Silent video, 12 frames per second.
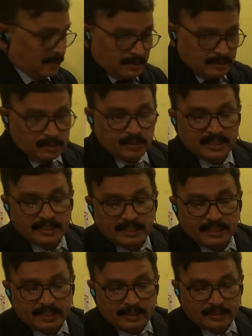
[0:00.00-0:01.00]
you
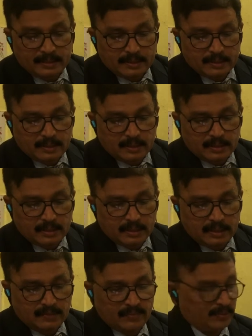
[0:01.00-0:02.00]
see,
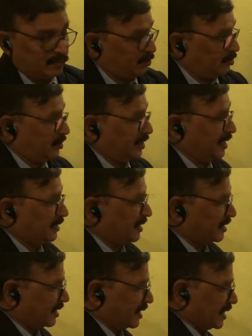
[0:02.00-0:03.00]
if you take the
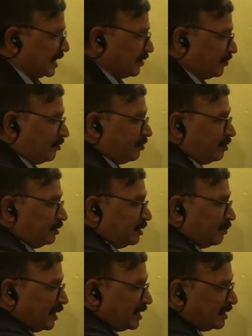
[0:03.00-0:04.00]
structure of the
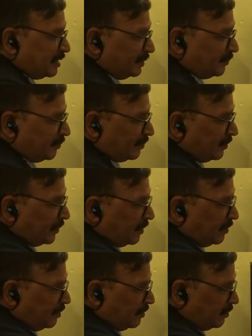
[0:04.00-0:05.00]
breast,
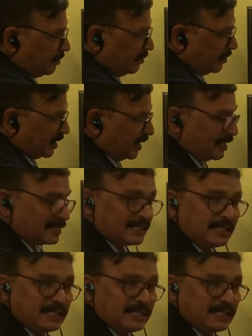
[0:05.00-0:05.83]
okay, it's